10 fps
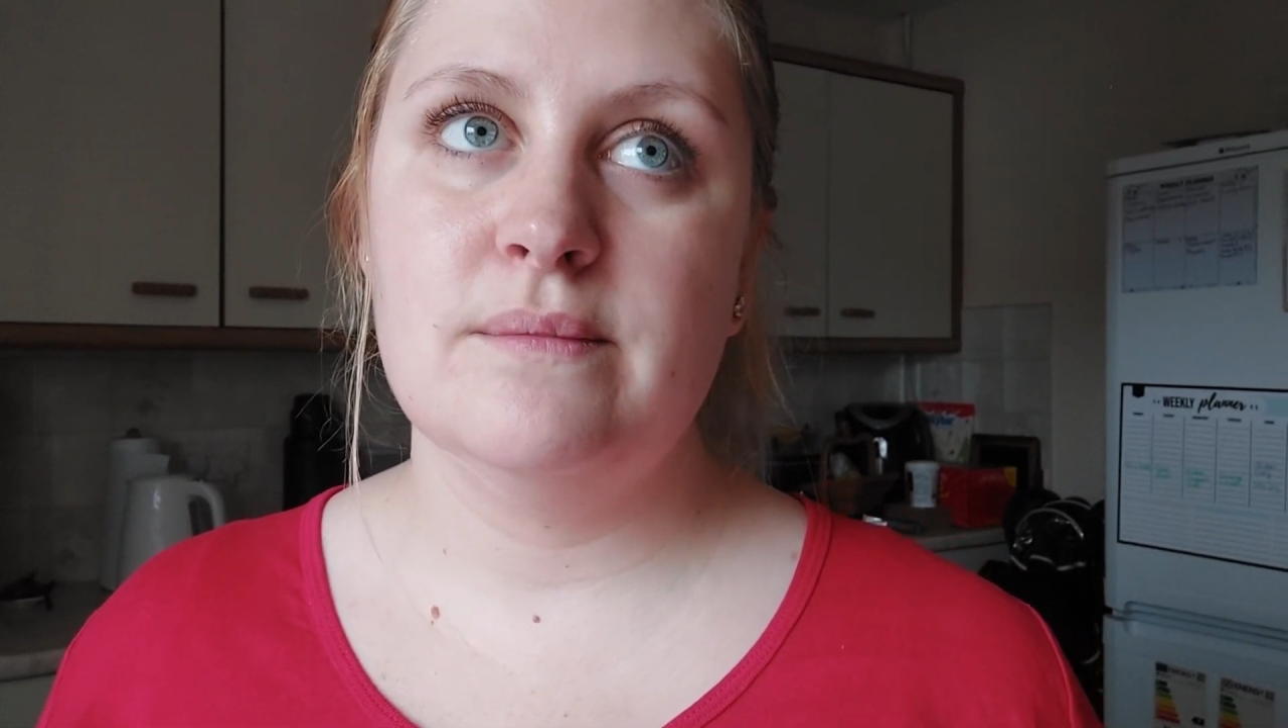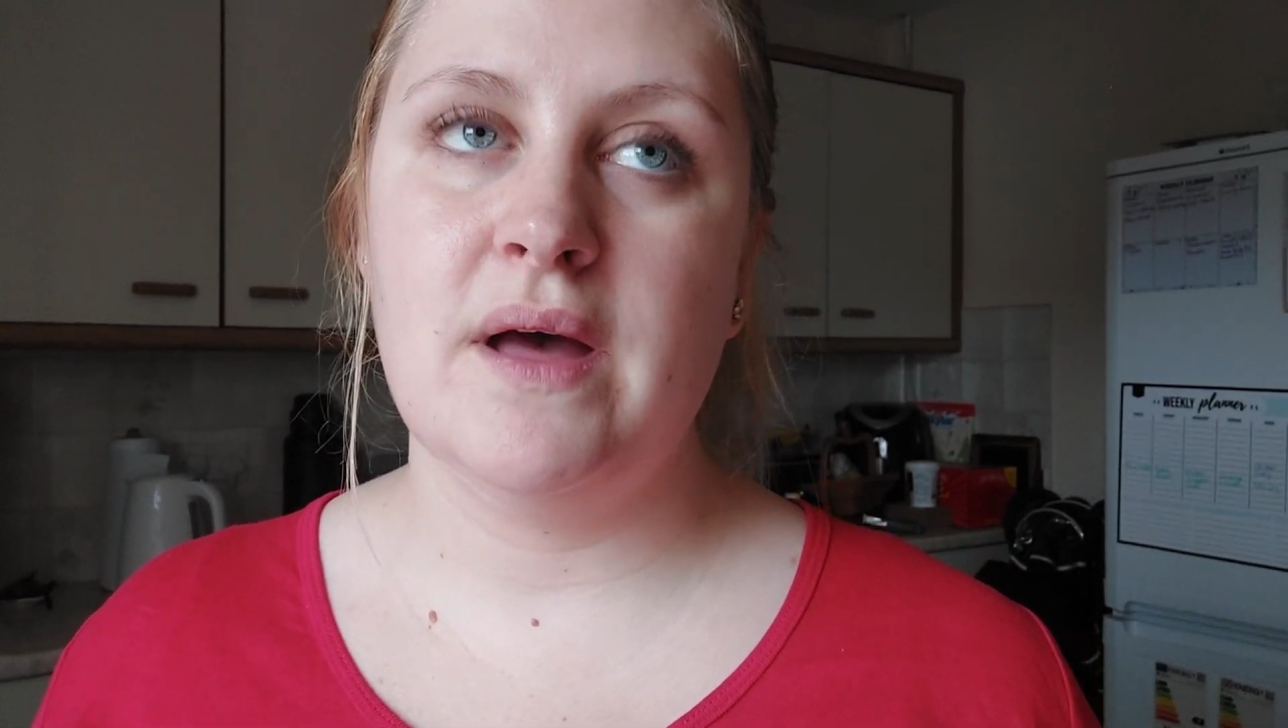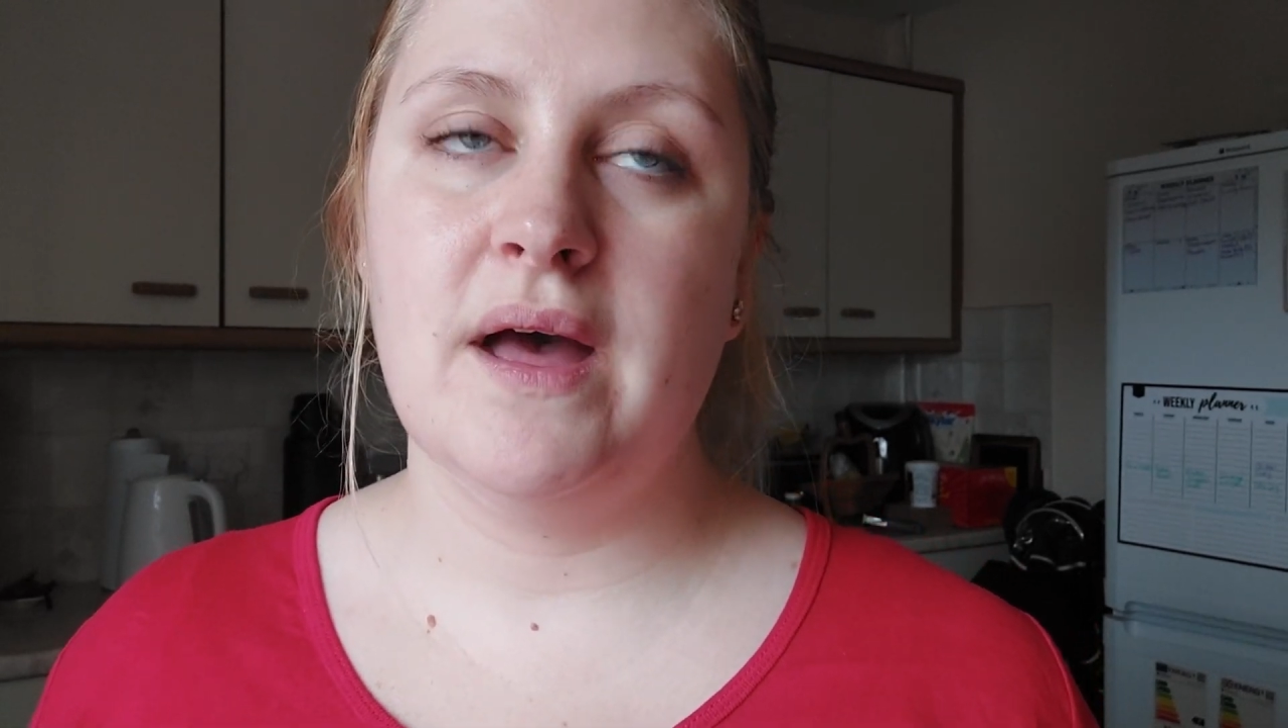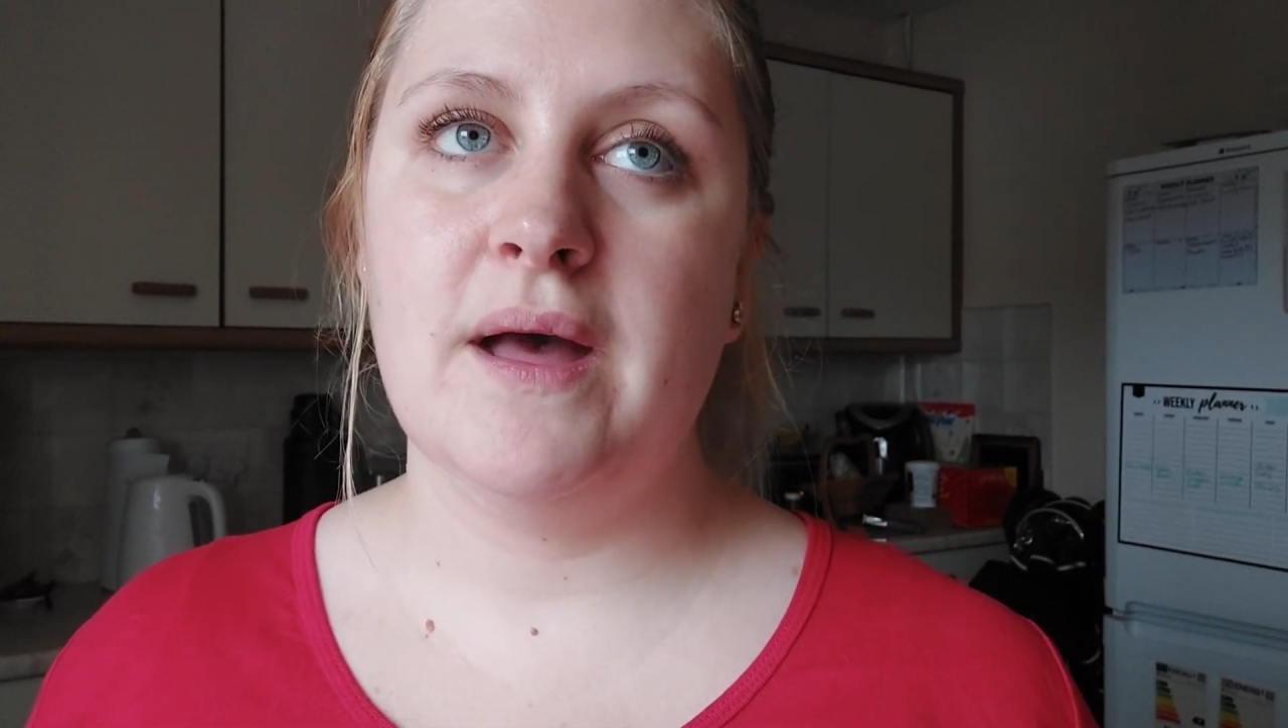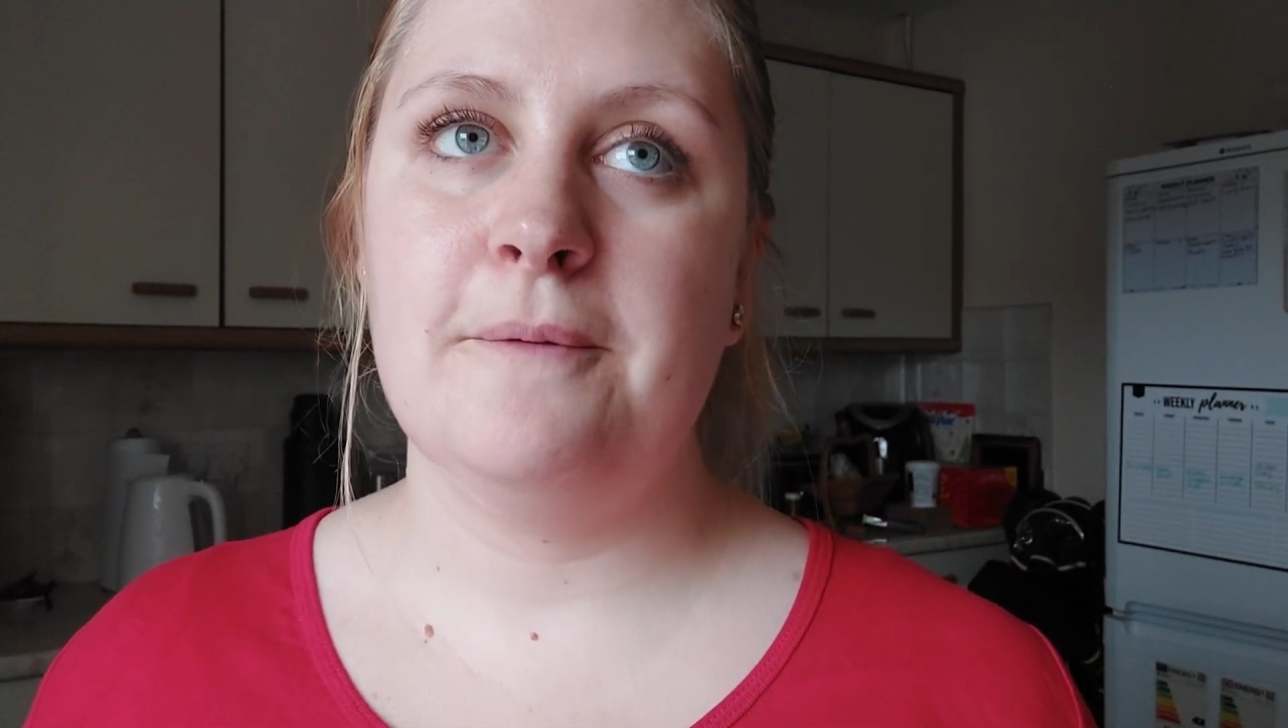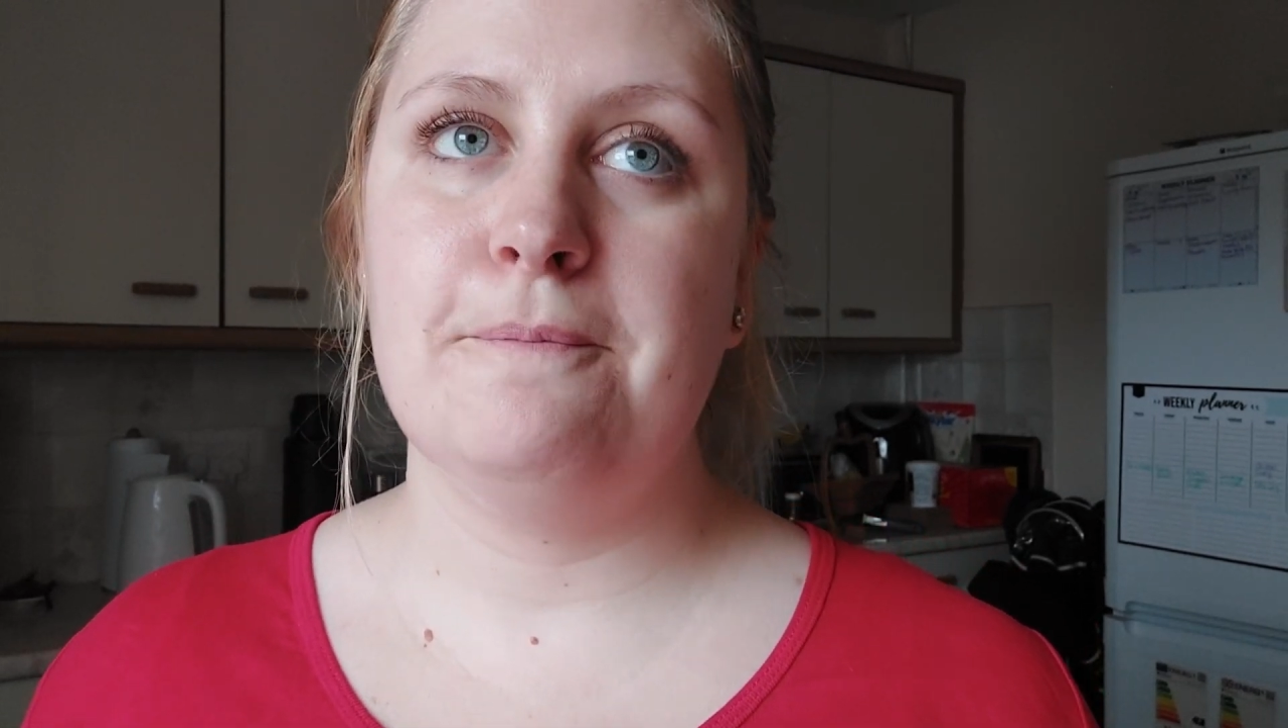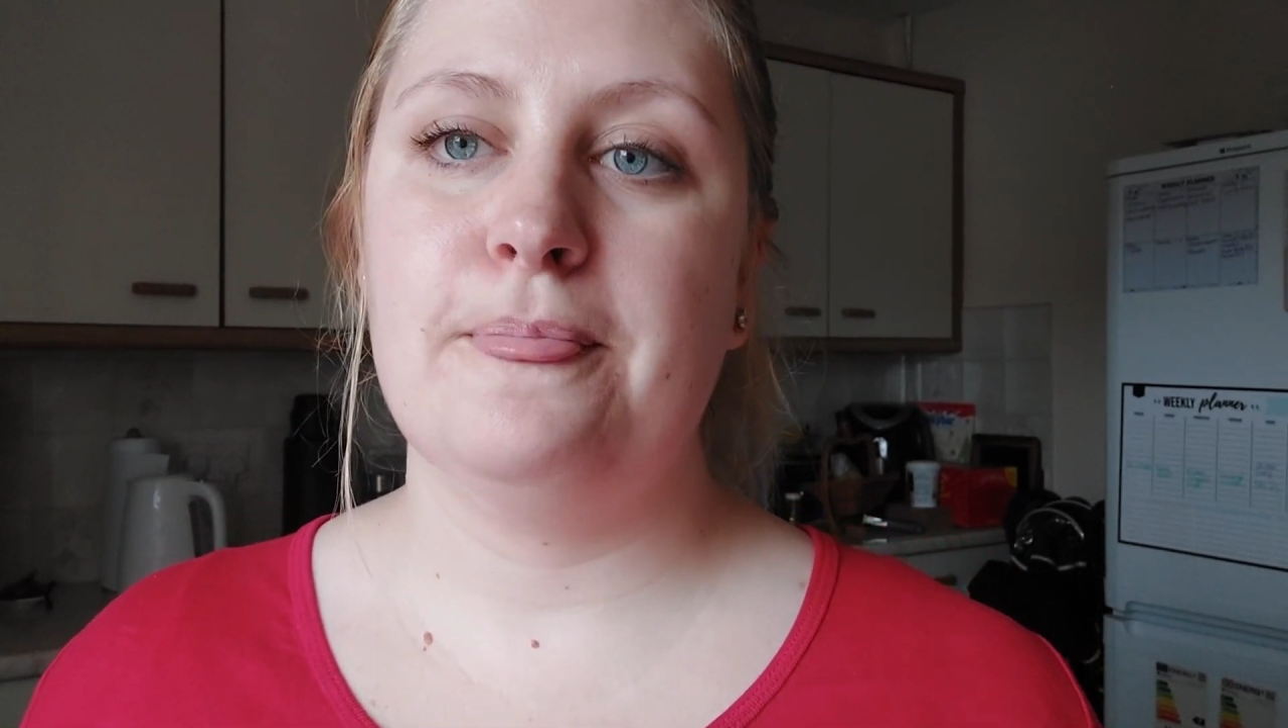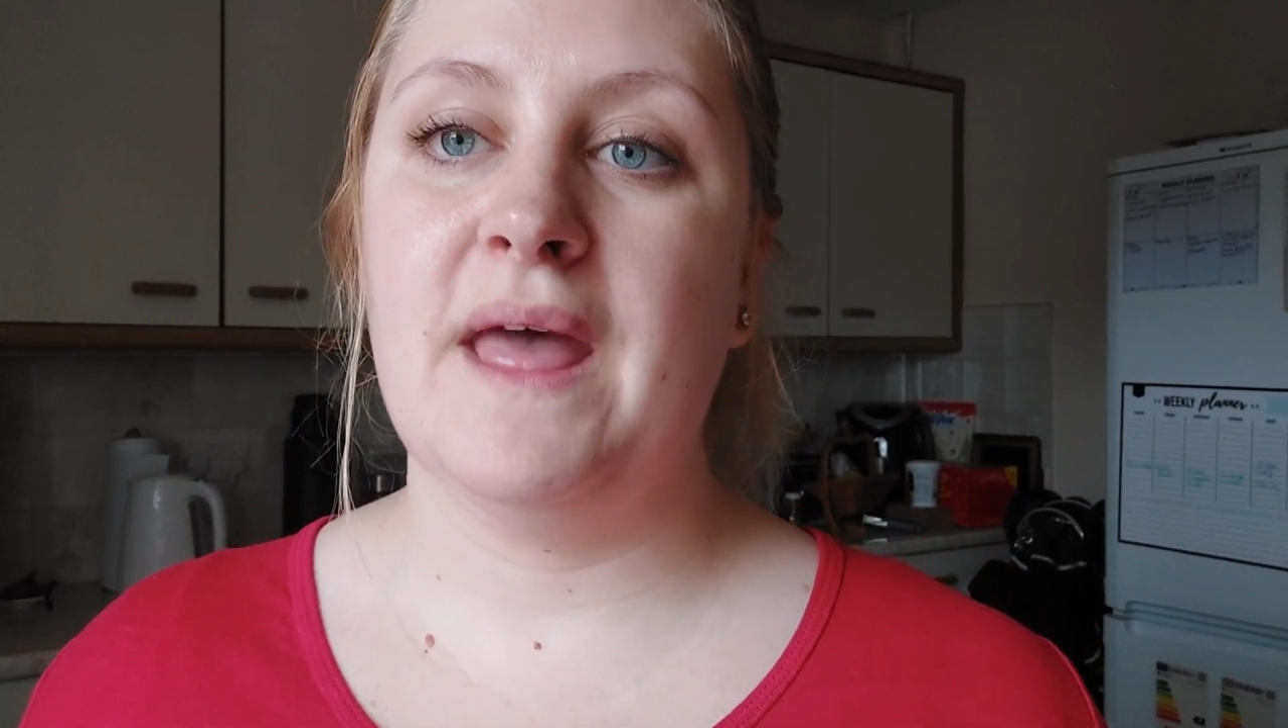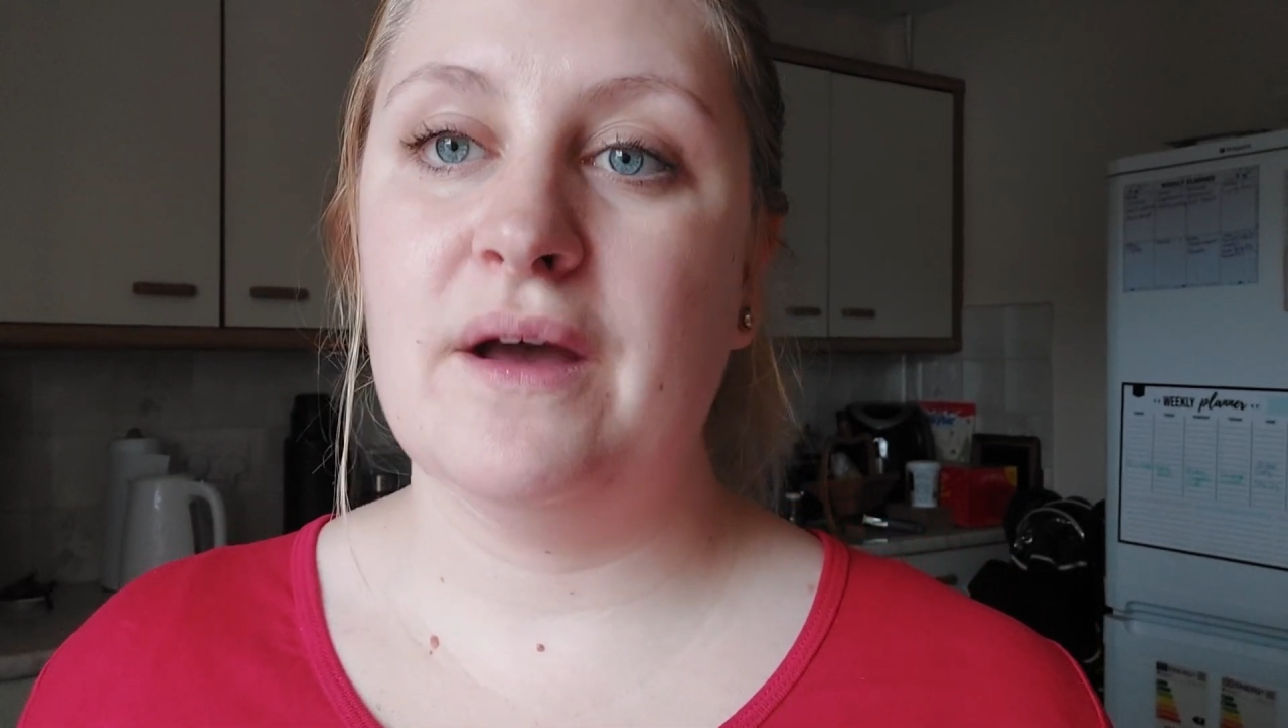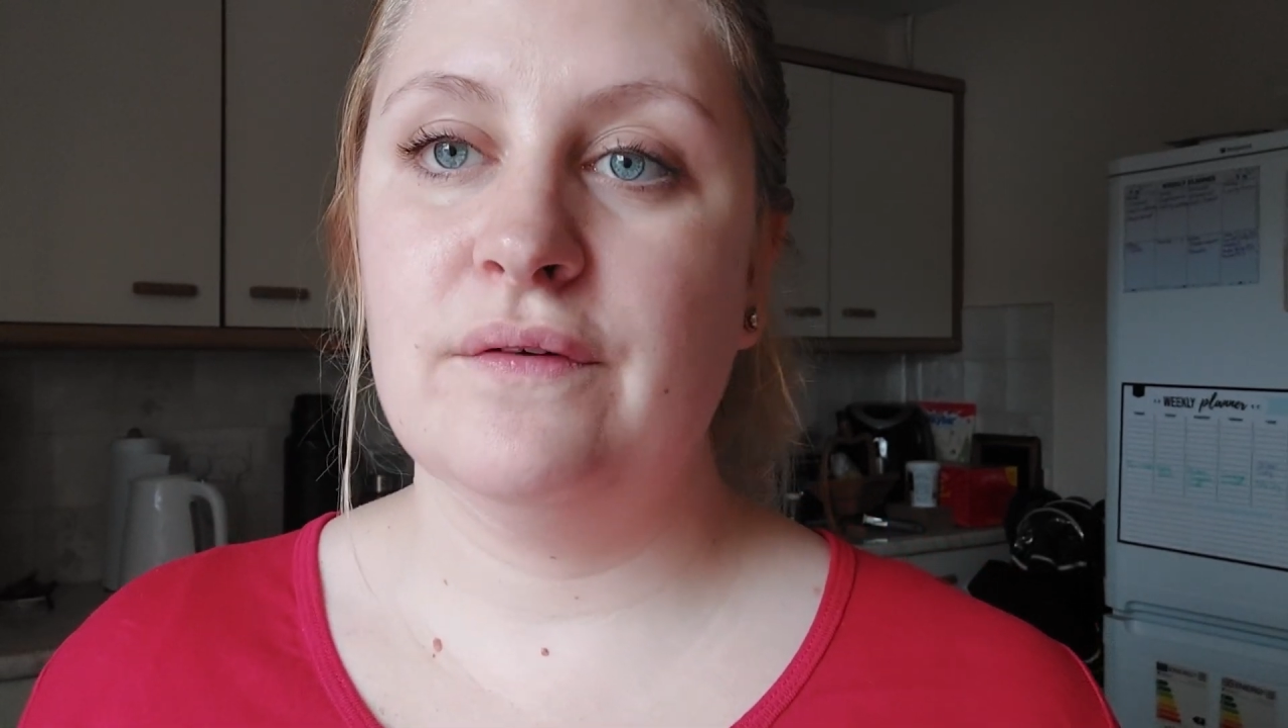
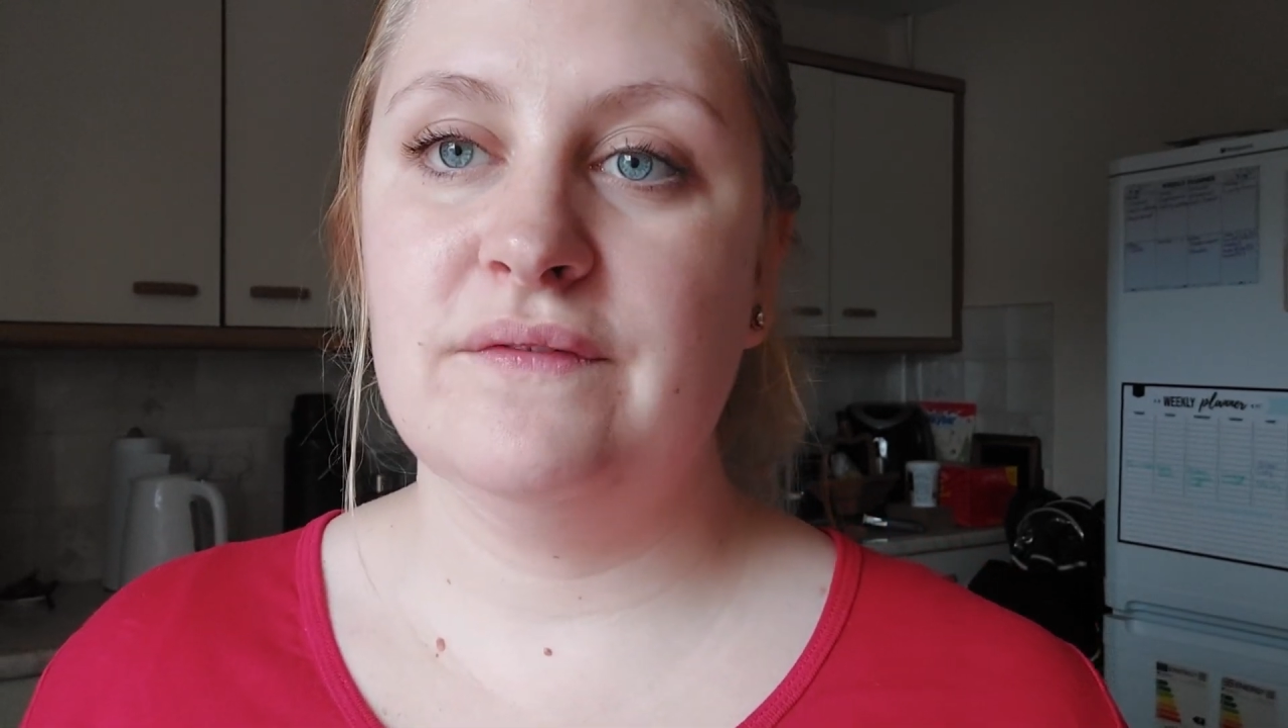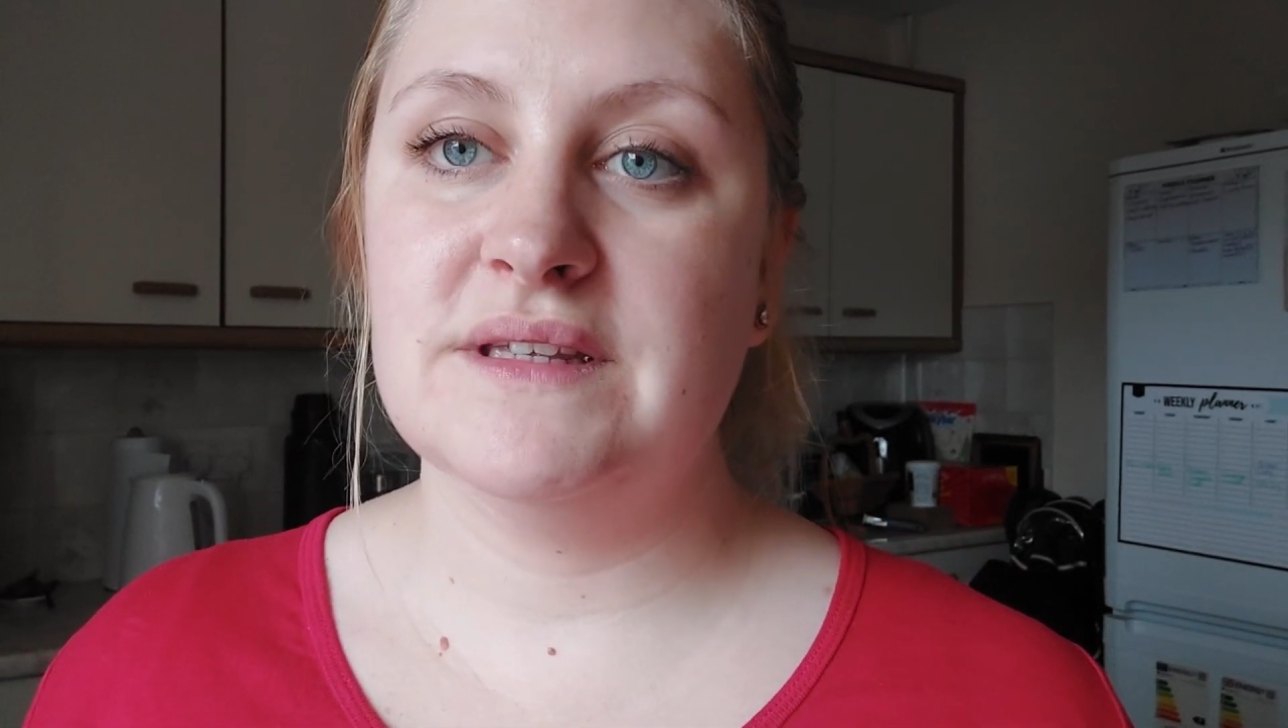health